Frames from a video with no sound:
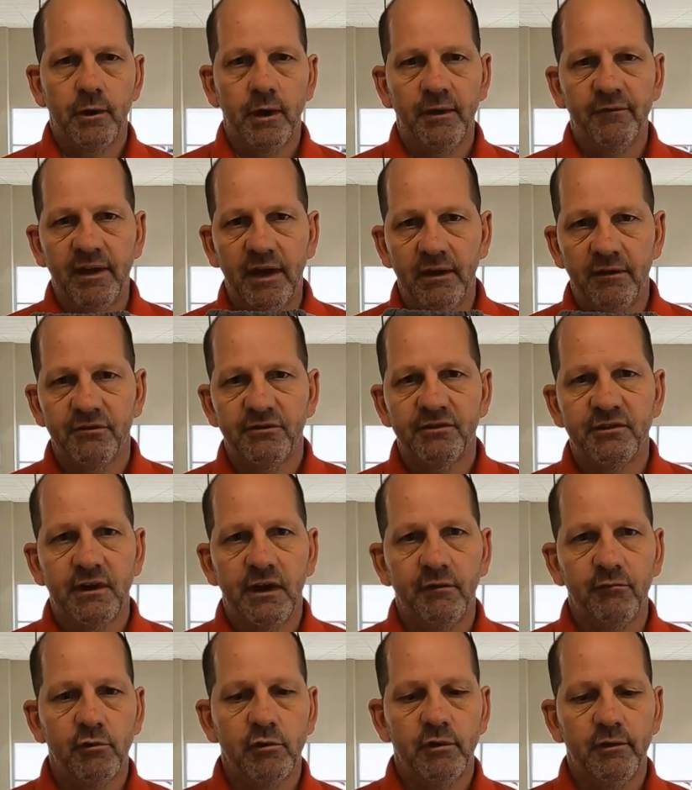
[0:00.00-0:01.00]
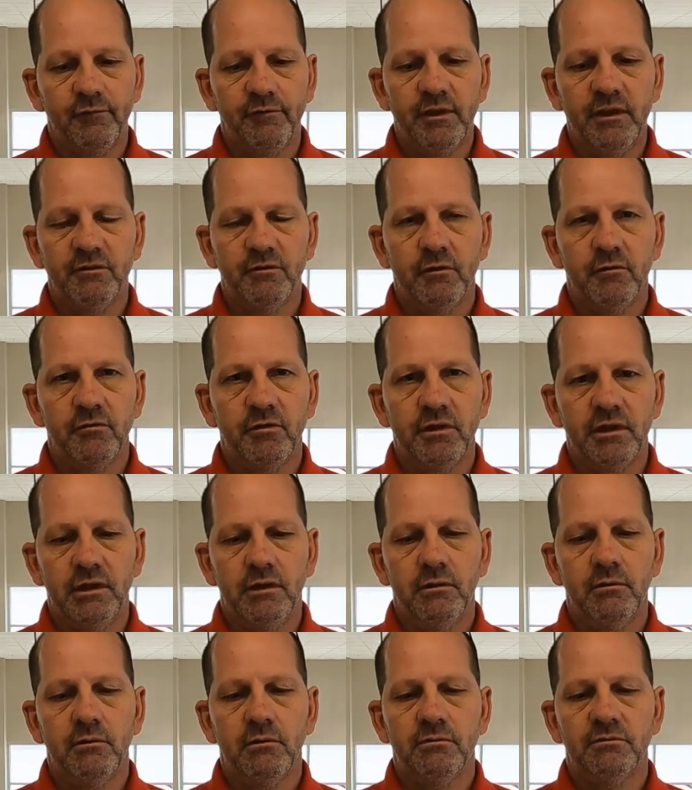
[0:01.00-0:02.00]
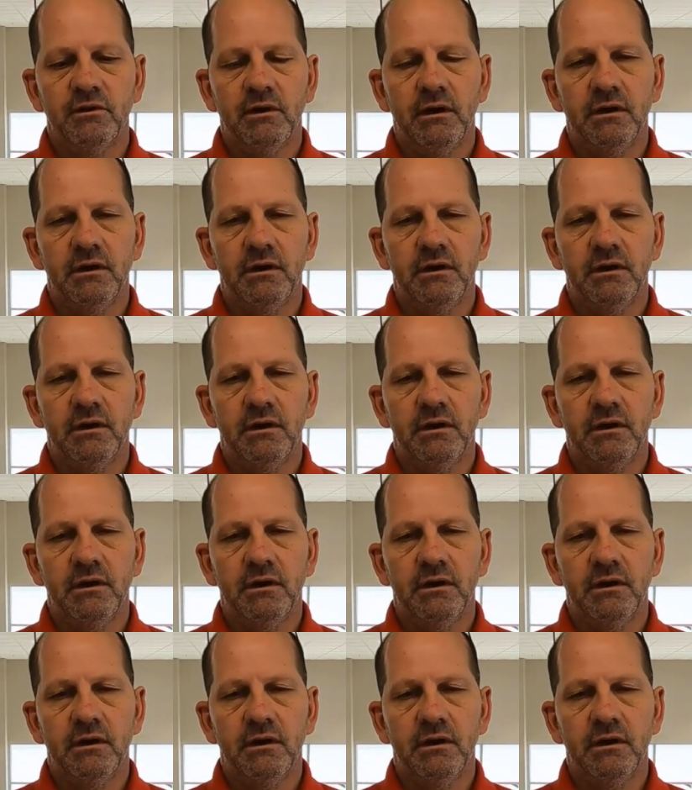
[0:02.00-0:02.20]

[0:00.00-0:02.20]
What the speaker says: I've had several of these over the years.